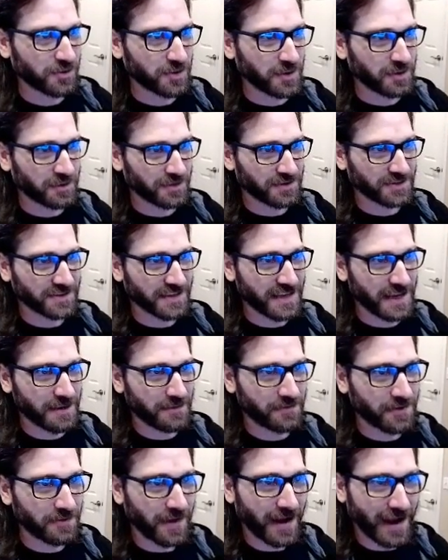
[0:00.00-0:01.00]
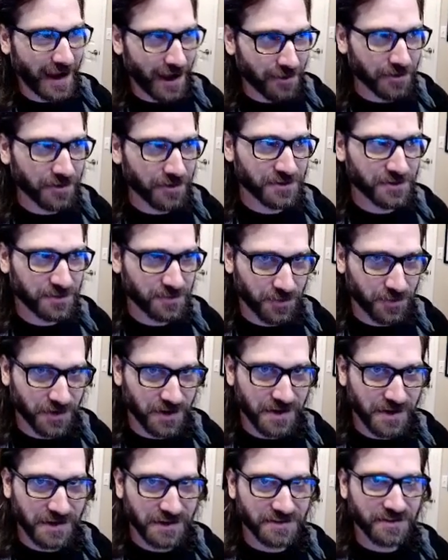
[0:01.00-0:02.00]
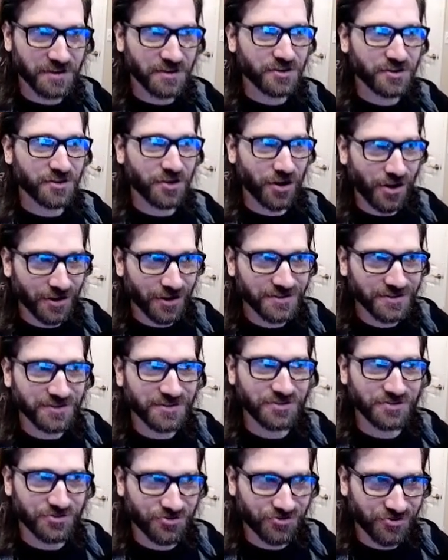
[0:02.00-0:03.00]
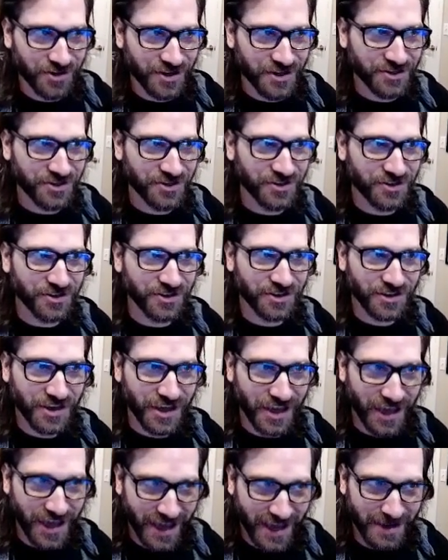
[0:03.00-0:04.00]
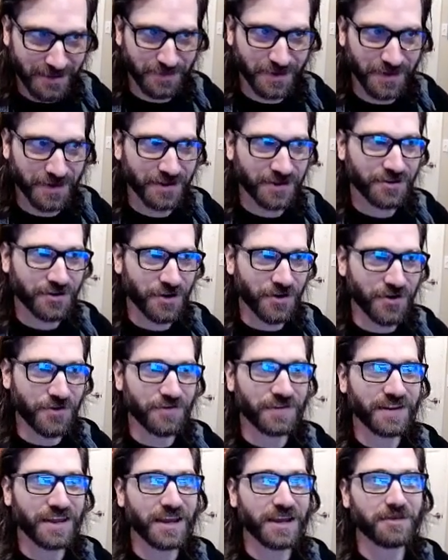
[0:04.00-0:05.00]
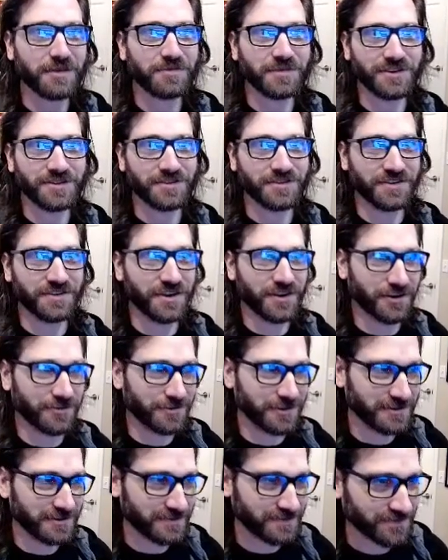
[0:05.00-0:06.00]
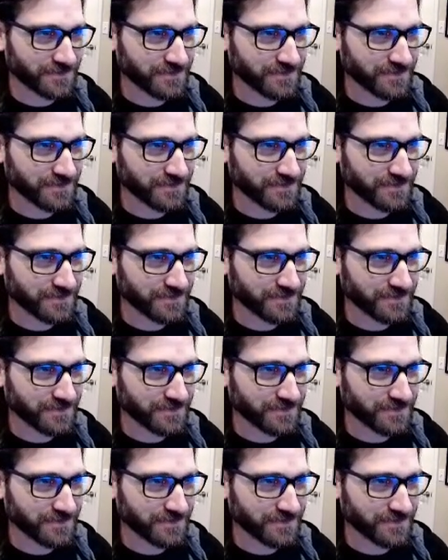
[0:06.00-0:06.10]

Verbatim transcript: people escaped from Howard Springs concentration camp, COVID camp near Darwin